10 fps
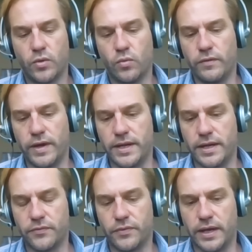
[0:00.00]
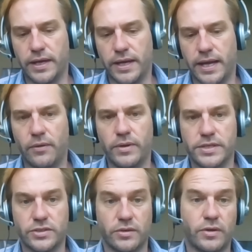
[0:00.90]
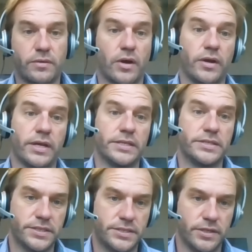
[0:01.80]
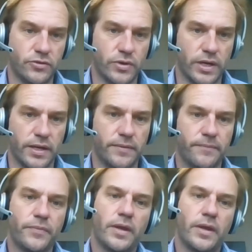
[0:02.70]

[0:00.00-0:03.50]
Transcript: We've identified areas on existing drilling